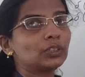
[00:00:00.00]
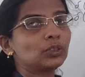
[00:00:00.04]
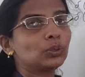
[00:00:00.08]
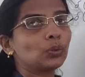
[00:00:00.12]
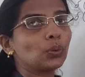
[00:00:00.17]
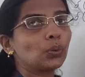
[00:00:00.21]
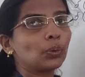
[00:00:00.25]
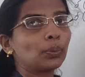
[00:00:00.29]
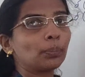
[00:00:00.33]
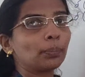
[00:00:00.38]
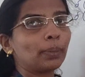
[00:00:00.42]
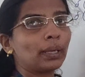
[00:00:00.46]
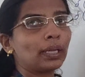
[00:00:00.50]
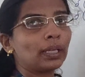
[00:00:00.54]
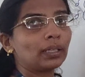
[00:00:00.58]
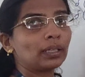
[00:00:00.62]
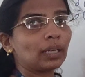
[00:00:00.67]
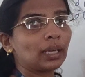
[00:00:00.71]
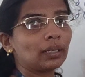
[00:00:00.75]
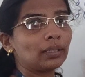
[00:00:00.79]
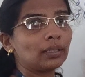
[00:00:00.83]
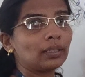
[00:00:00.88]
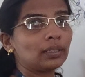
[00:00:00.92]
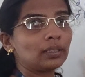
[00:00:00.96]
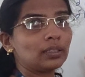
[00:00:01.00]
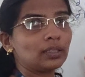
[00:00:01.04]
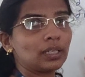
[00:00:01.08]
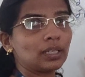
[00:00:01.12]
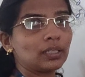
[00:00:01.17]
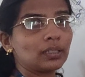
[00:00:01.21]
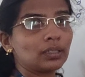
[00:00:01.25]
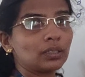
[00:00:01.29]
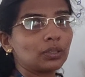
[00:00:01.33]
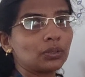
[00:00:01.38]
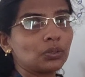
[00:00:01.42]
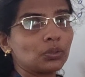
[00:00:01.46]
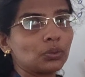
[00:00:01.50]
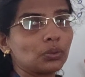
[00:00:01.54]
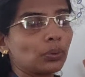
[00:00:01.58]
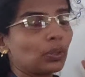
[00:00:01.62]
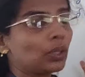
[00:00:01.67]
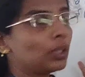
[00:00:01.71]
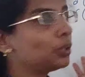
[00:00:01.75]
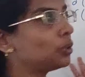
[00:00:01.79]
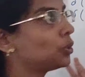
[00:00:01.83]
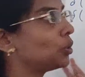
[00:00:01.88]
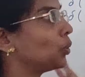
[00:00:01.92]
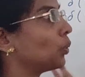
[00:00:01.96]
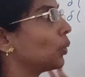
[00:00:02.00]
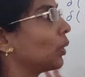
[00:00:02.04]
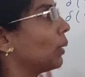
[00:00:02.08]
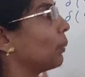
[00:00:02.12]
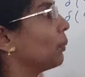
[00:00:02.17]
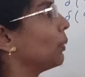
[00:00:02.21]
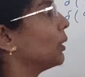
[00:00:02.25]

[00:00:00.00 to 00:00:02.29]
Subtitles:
Don't make any changes to your Turing